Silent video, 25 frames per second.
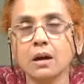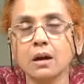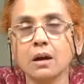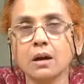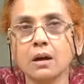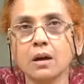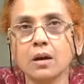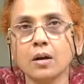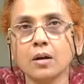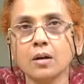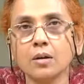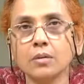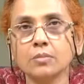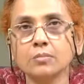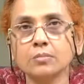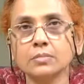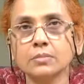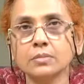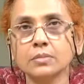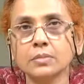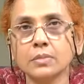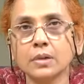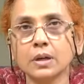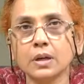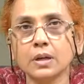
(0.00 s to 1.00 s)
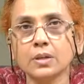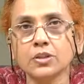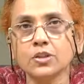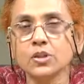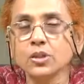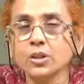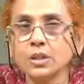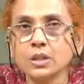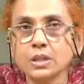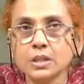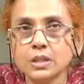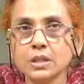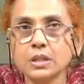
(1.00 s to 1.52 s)
uh,
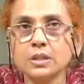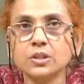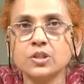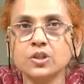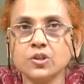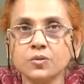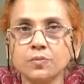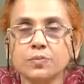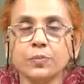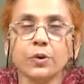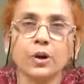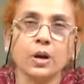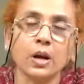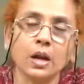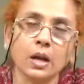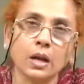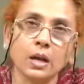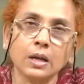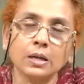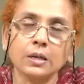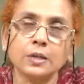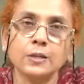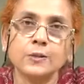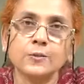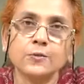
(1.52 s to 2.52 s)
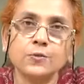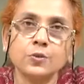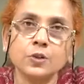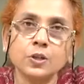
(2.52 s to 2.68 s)
she is the chief protagonist.